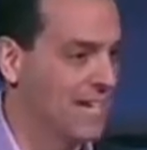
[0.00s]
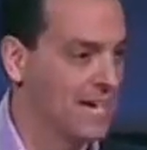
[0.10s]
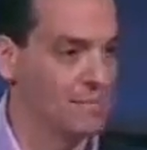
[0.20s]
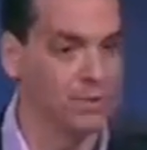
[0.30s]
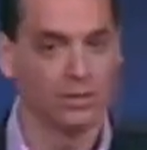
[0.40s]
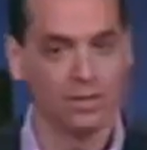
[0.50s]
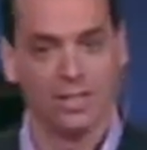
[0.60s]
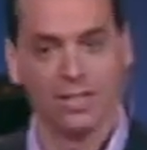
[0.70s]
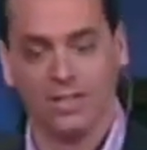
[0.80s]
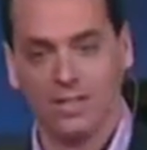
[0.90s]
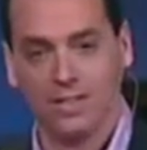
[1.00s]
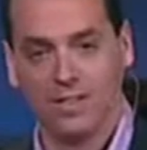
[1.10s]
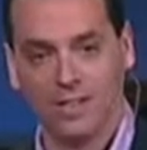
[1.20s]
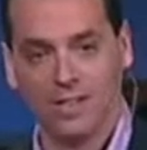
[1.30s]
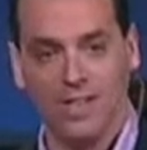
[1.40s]
them.
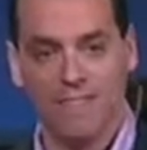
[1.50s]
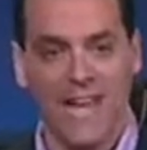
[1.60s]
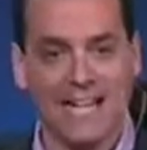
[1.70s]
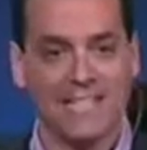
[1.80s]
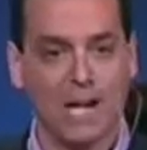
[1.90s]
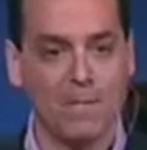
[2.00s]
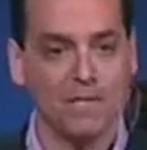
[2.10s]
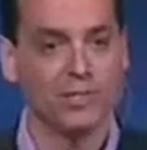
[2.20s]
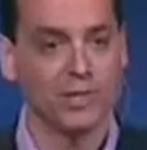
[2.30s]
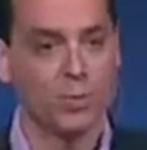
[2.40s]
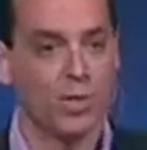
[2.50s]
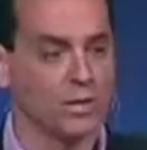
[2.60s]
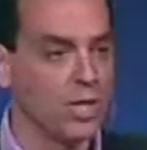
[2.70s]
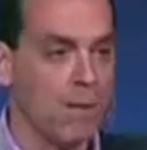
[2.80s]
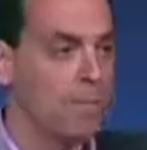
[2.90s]
That's how business
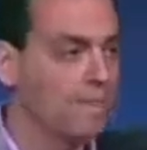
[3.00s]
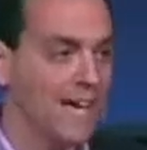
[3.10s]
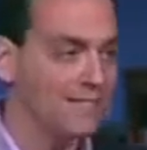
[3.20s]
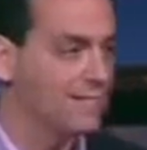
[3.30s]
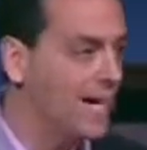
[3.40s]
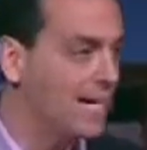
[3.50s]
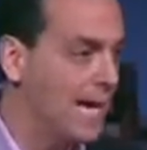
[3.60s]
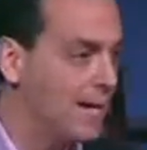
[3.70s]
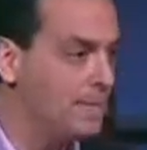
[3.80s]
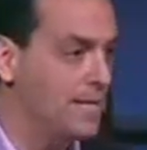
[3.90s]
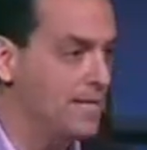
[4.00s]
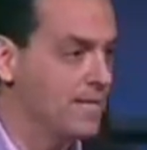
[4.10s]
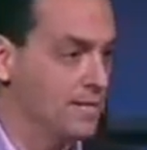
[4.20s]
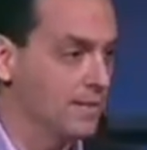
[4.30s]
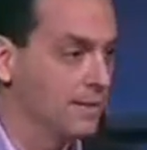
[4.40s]
works. But that's not happening
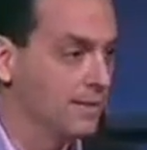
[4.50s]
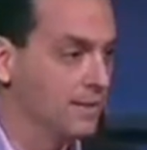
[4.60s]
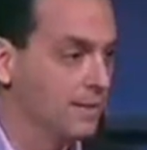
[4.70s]
here.